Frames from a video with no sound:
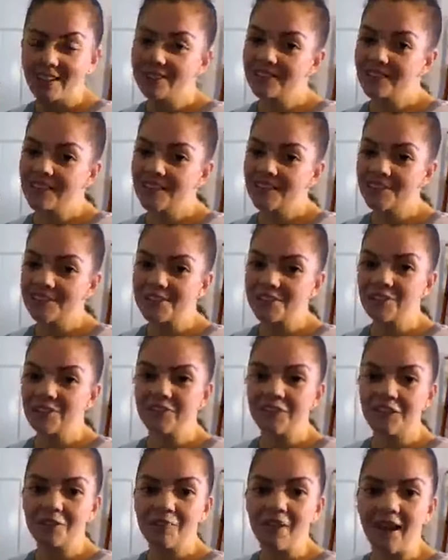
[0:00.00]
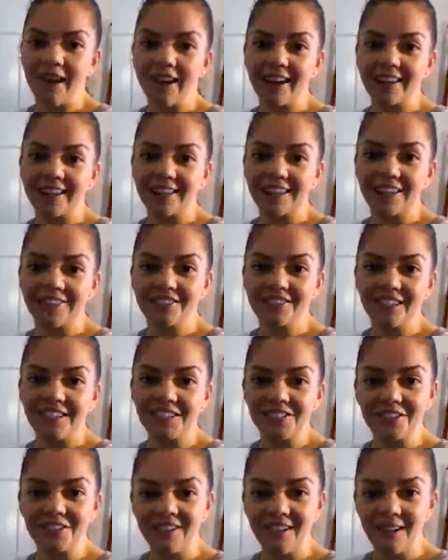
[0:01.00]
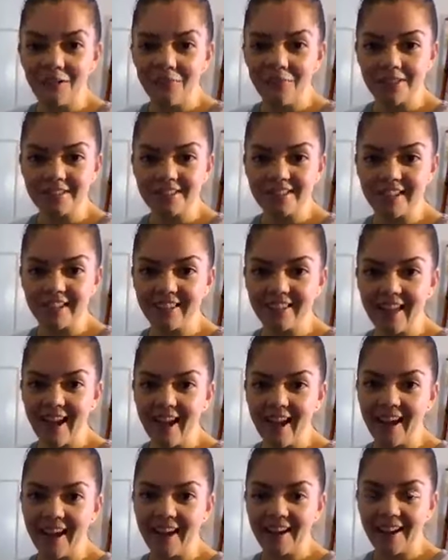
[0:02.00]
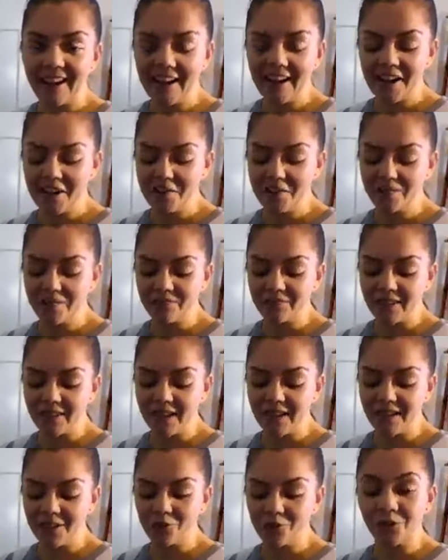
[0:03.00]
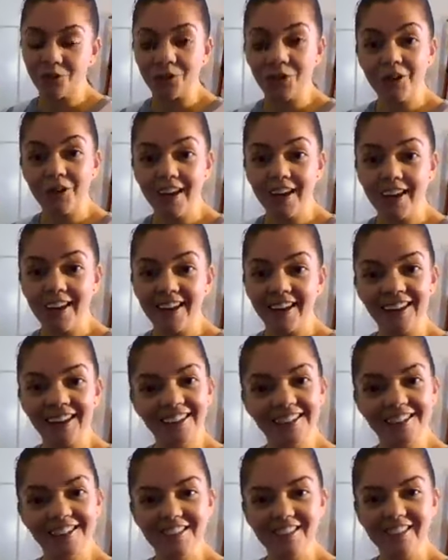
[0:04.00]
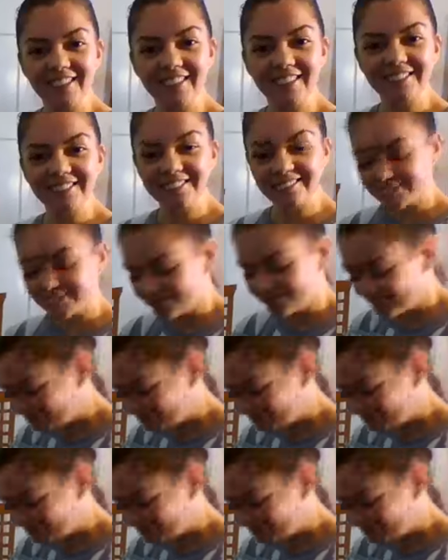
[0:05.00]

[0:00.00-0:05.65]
love to hear some feedback. Love to get your comments on that. Um, and we'll go ahead and get started.